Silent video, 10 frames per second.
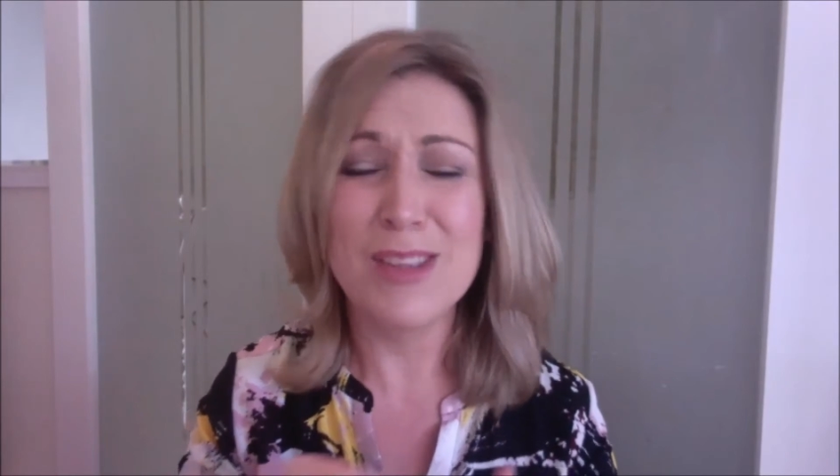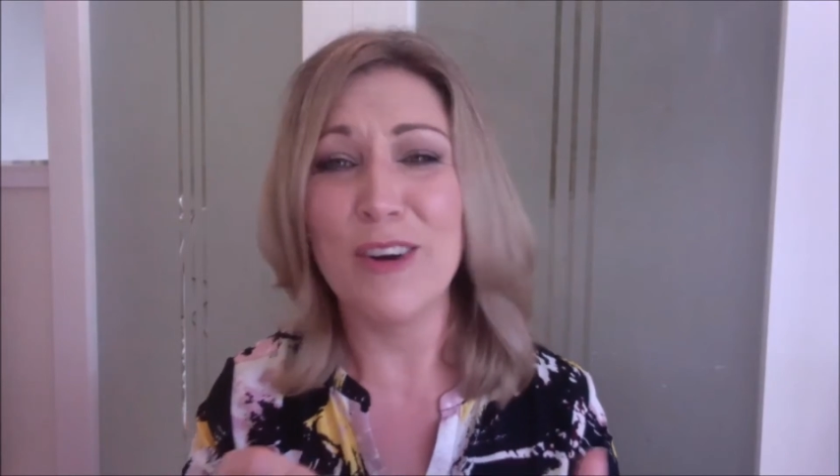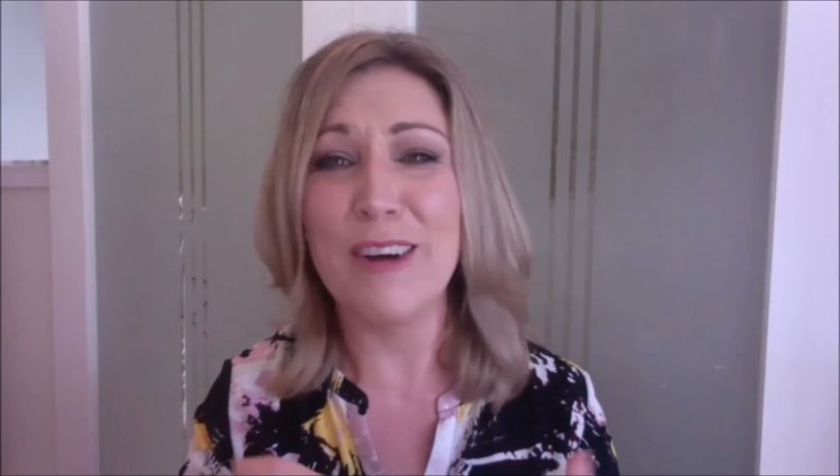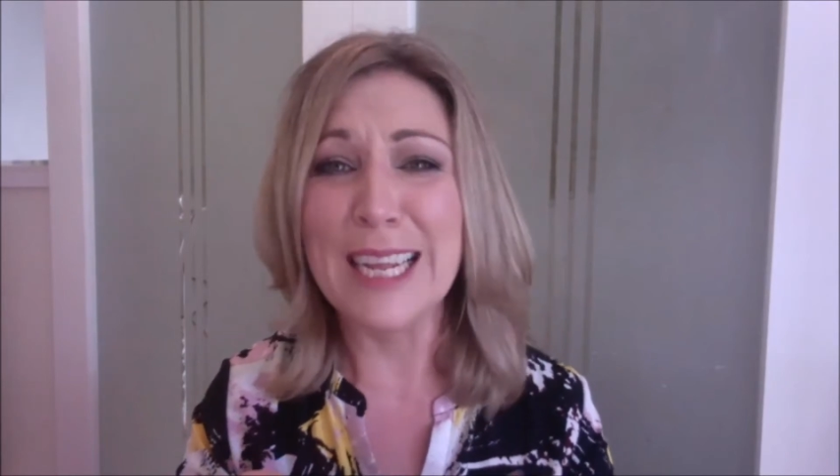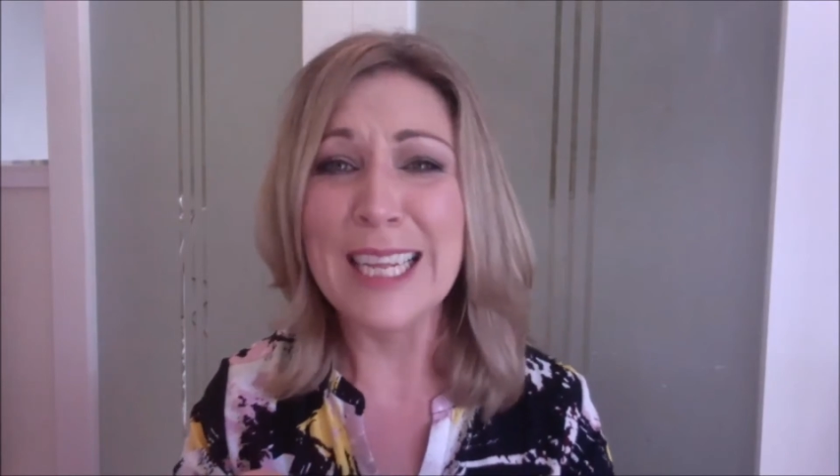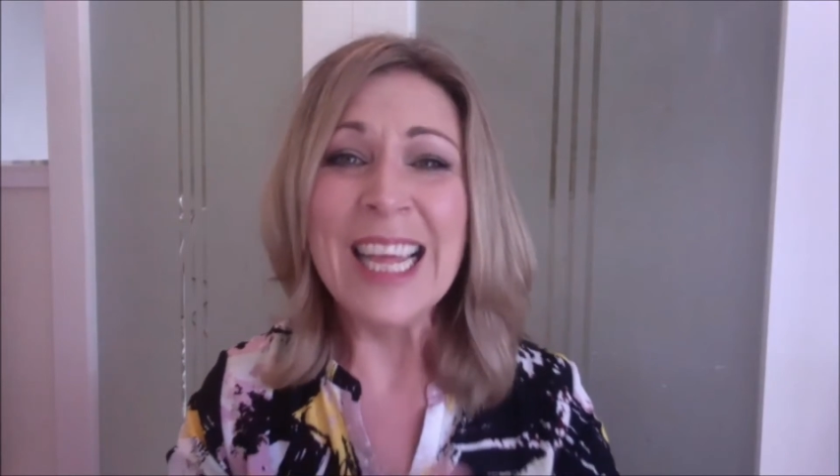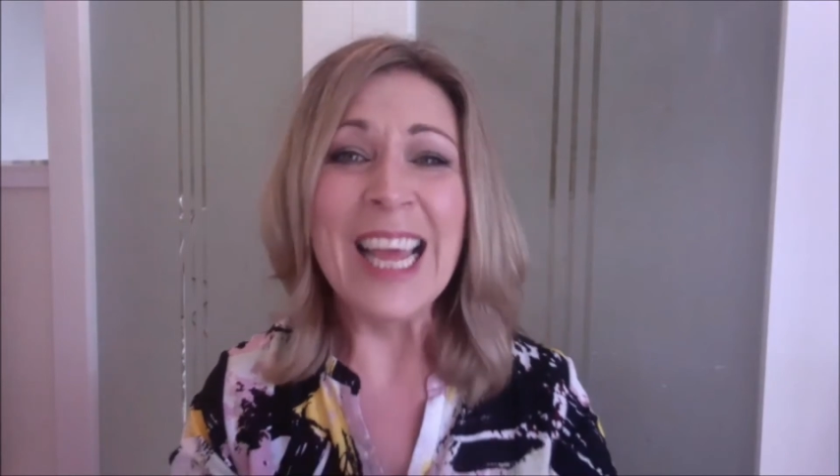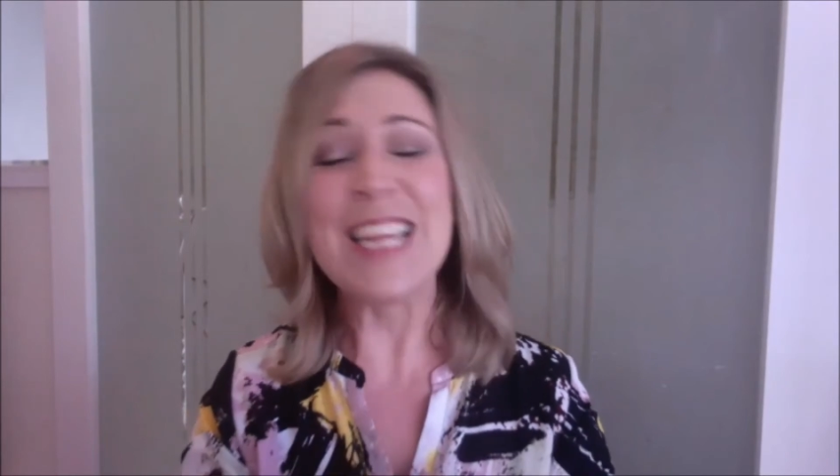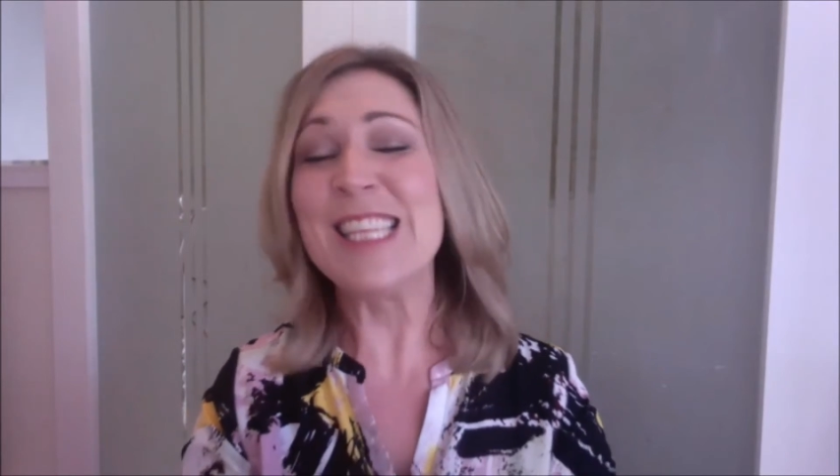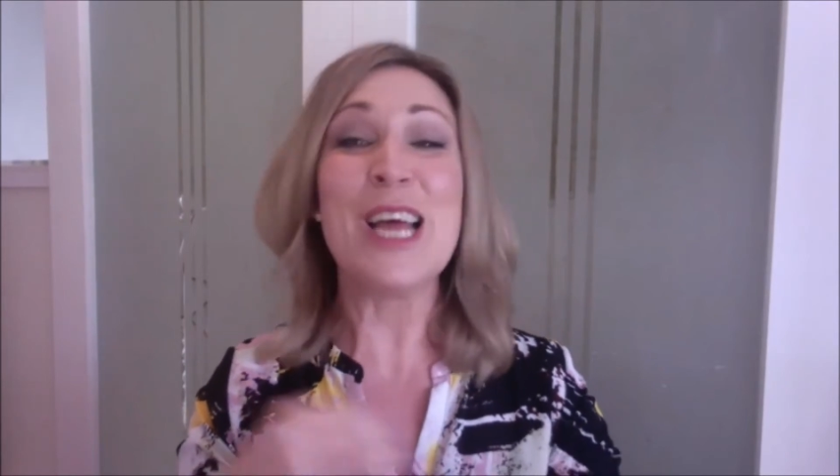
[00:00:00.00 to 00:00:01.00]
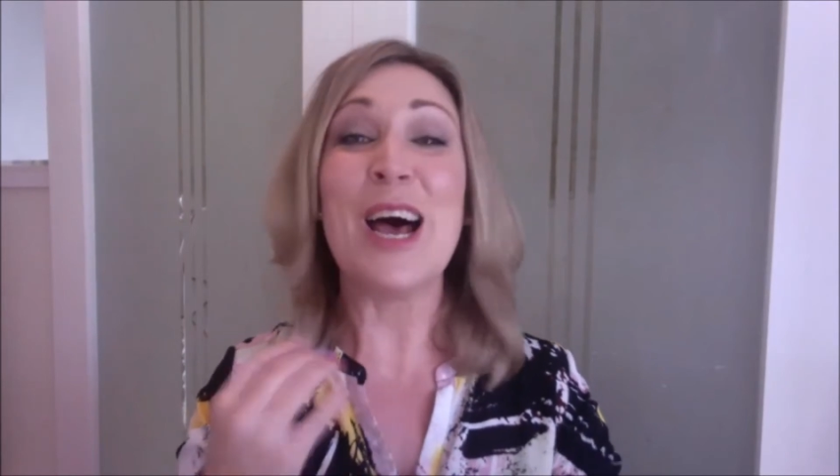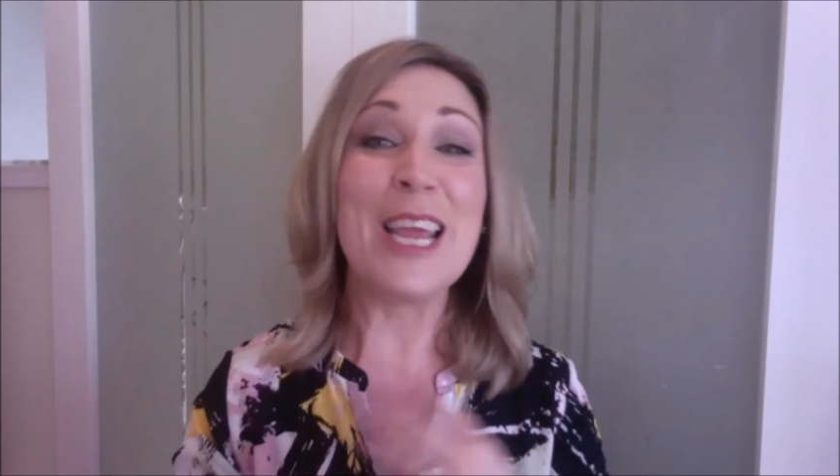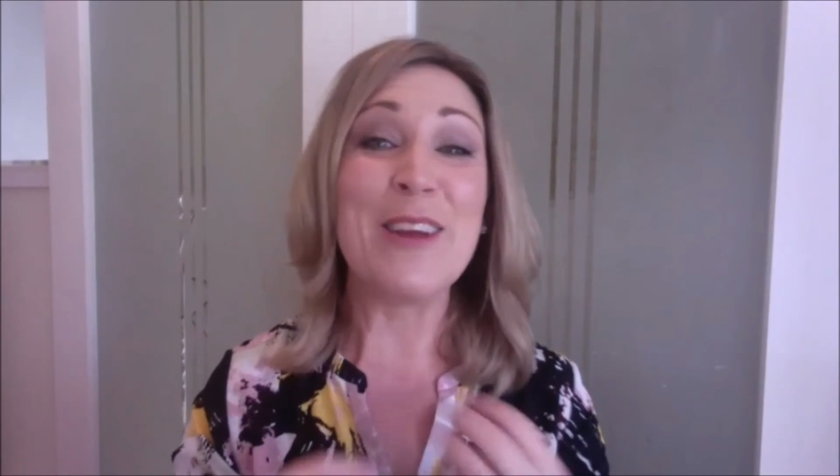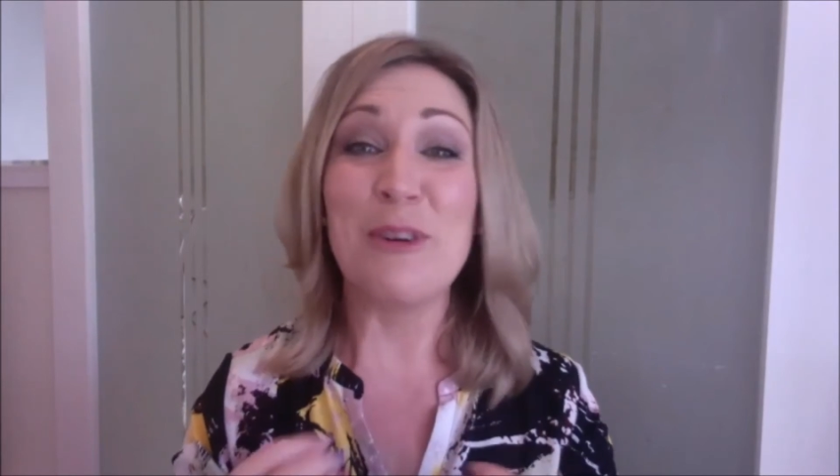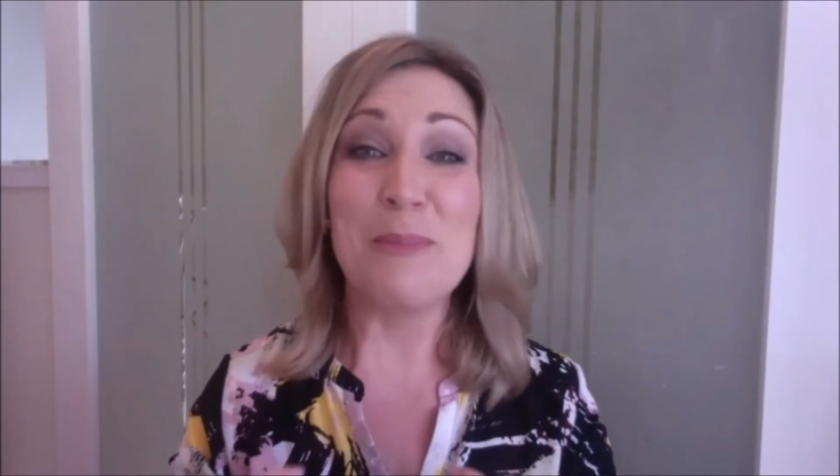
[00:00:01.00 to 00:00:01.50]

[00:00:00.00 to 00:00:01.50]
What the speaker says: Sorry, it's dying from